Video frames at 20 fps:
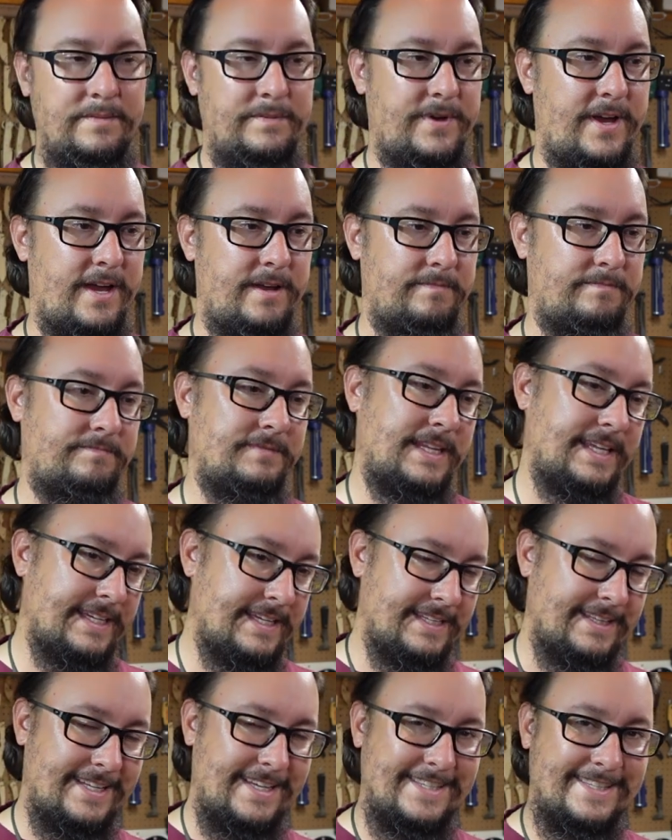But
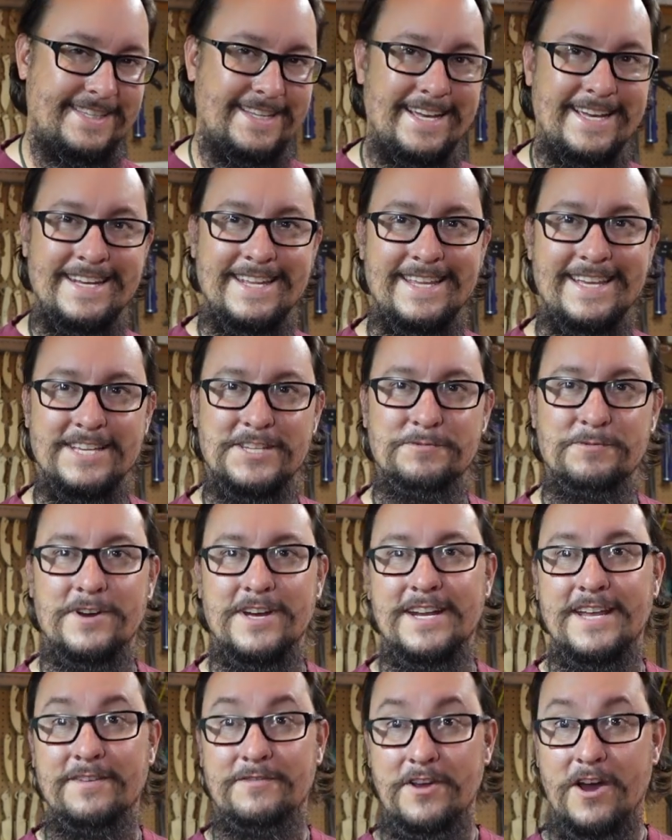that's the end of this
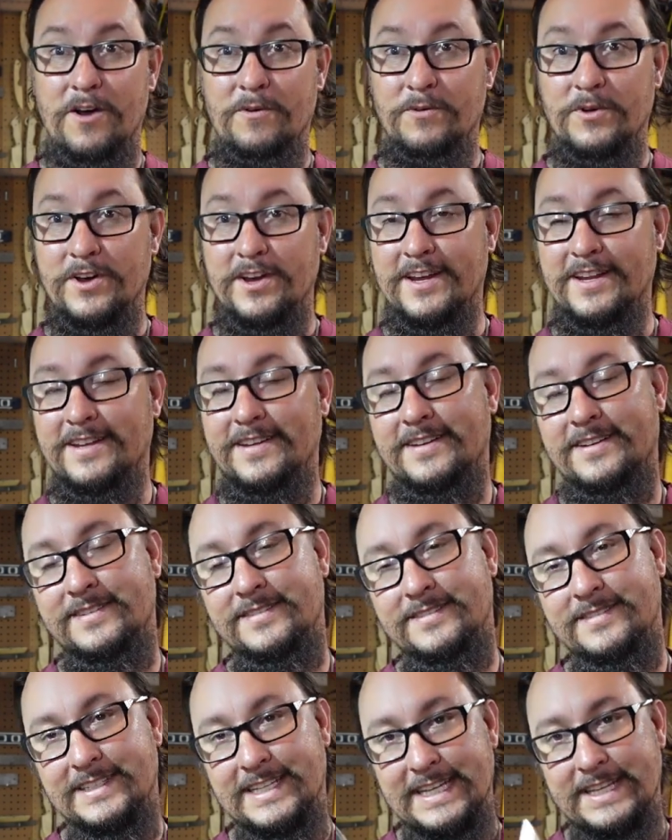one. If y'all would,
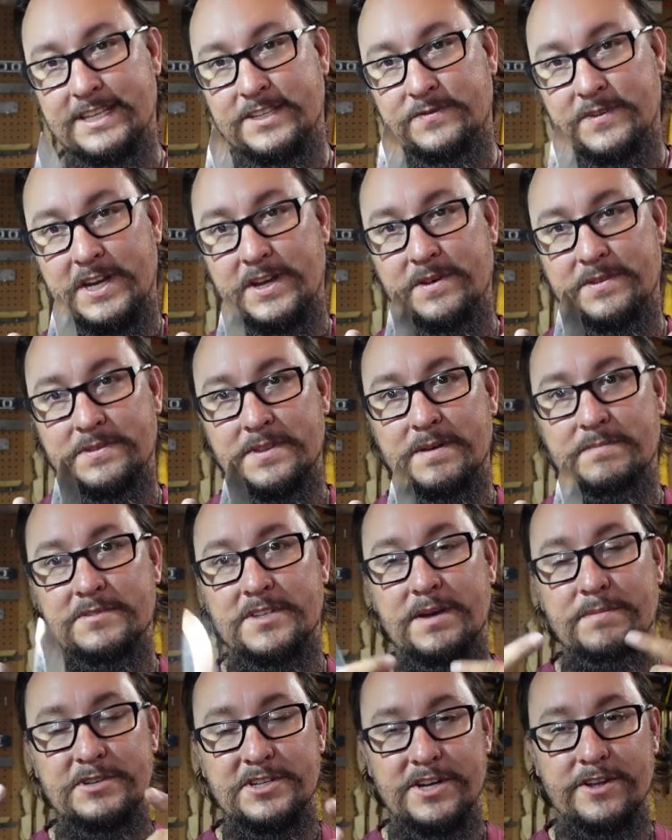give this video a
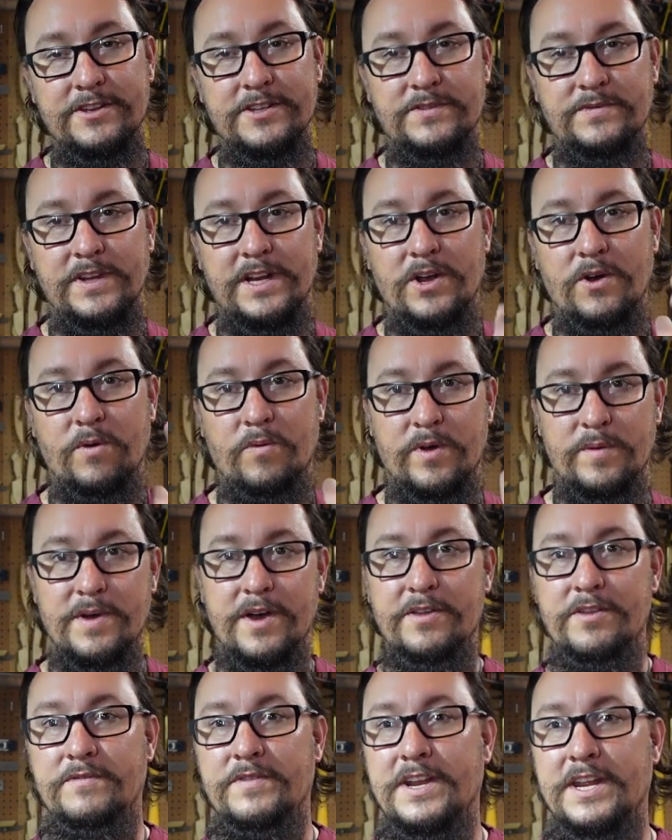thumbs up, share this video or one of
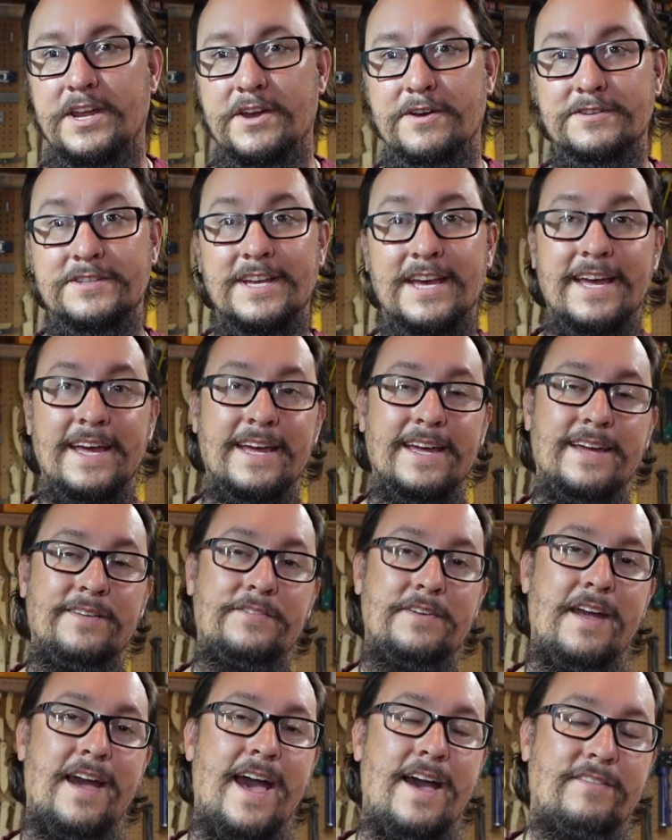my other videos. If
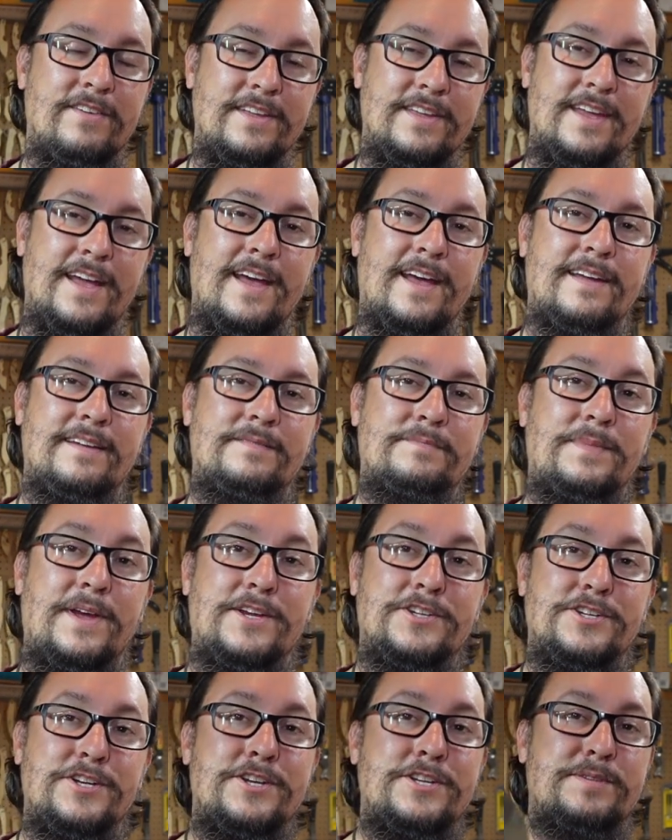you haven't yet,
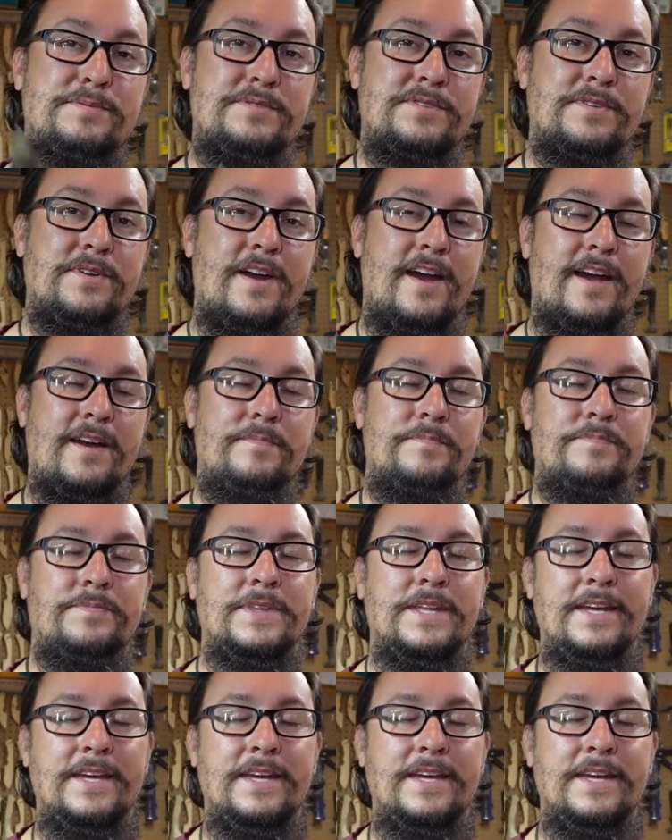make sure you subscribe.